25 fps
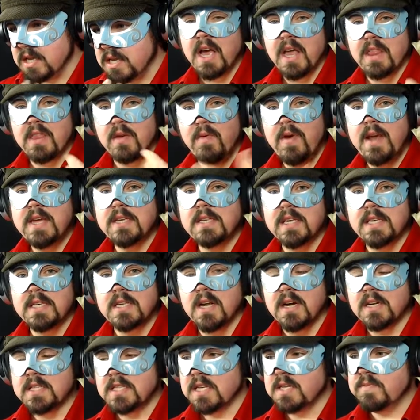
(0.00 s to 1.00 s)
And the reason it's
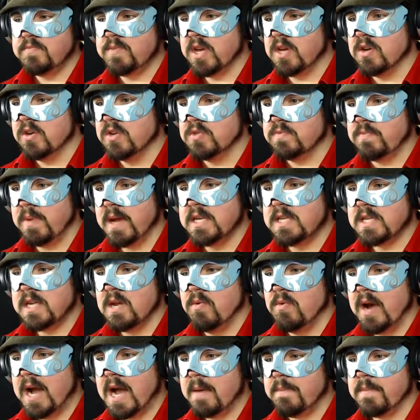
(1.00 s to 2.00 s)
nasty is because basically
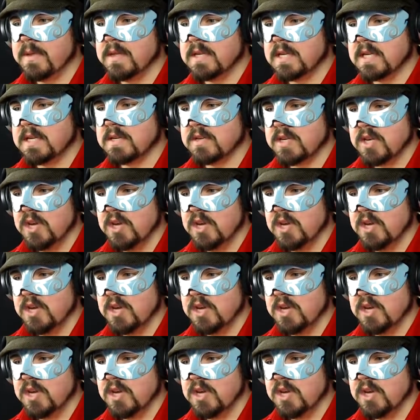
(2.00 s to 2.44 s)
what happens is